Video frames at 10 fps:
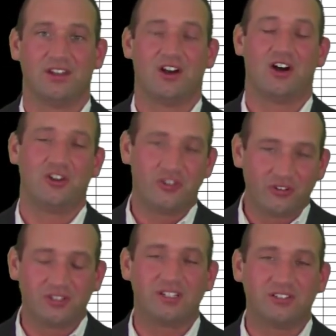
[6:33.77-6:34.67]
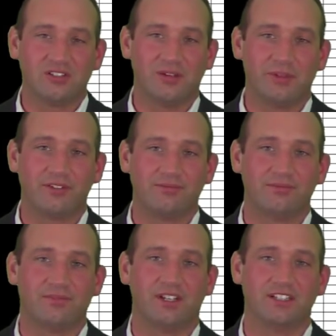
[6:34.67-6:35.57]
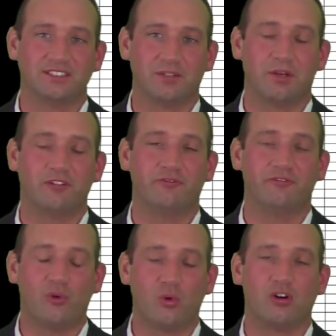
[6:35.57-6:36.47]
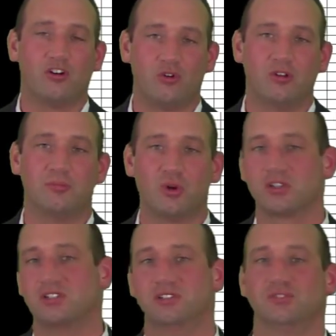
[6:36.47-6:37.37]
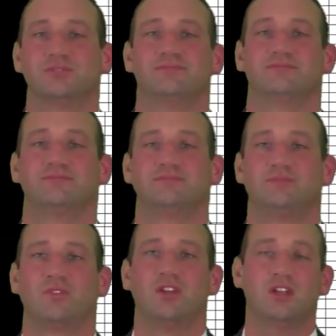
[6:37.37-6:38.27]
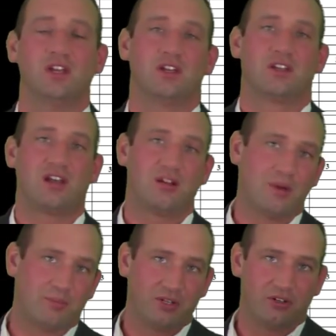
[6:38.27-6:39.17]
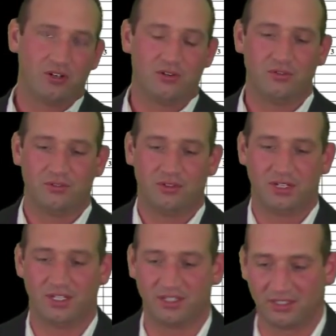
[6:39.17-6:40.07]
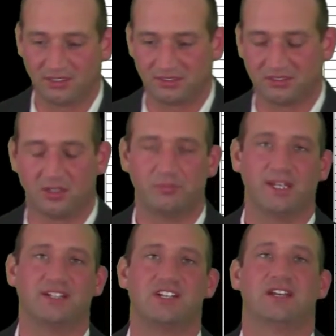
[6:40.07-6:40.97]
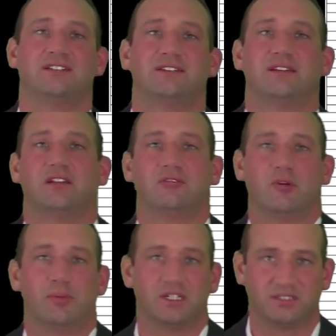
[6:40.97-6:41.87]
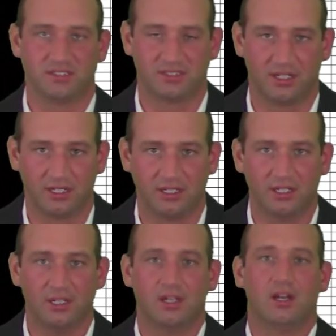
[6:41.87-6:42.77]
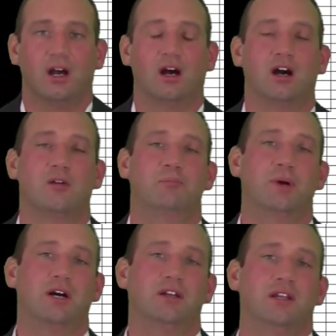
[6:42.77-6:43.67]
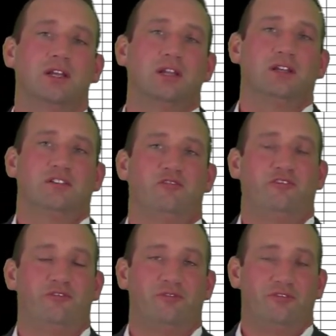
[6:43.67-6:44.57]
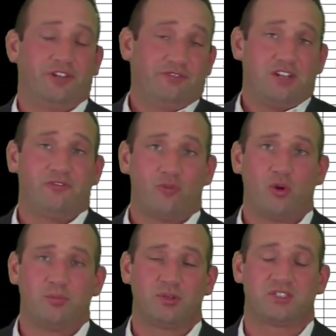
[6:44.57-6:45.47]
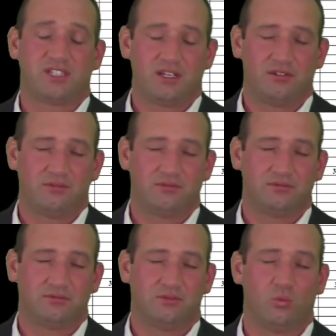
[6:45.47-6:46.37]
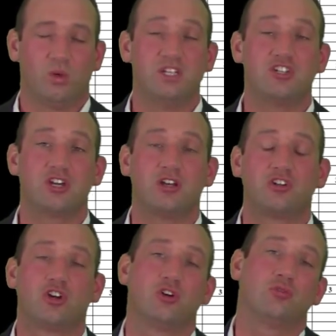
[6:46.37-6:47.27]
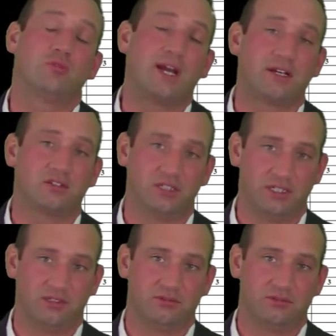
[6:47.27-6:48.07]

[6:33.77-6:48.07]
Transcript: Under the legal limit exhibited 4 or more clues. Count them up on your own. I think this is on page 18 of the robustness study. But 54%, when done correctly,